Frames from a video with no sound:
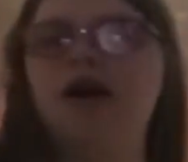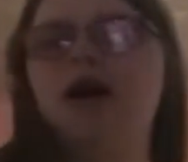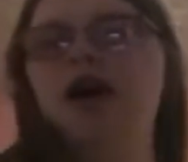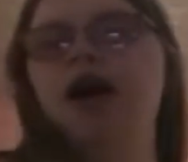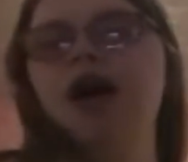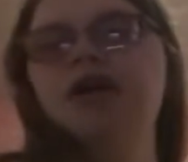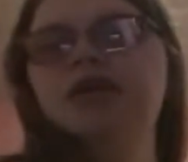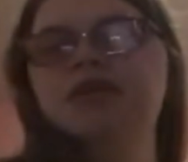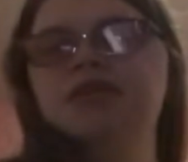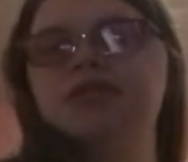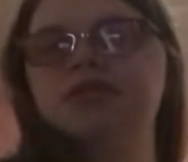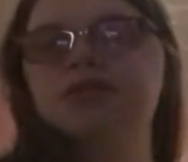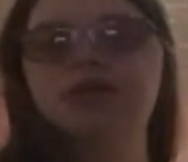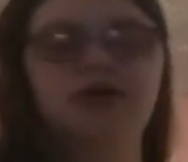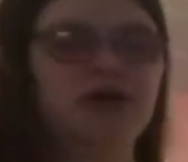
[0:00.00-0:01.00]

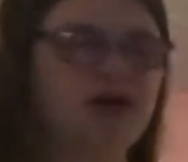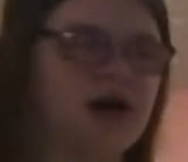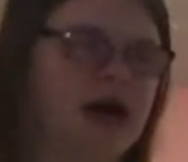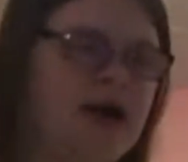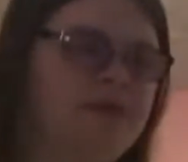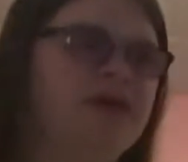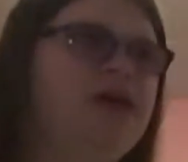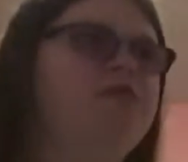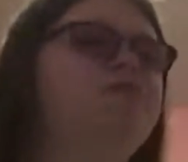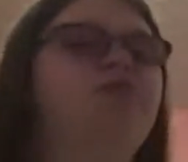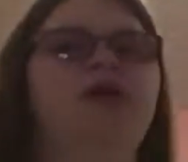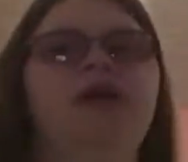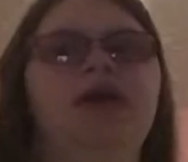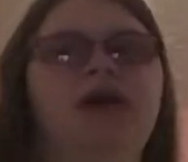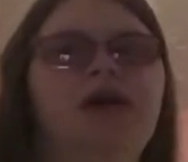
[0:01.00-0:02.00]
Onyx. I believe
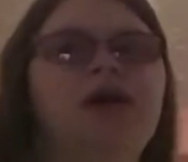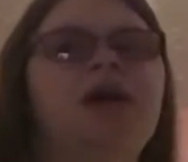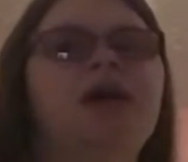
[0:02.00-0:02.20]
Pudding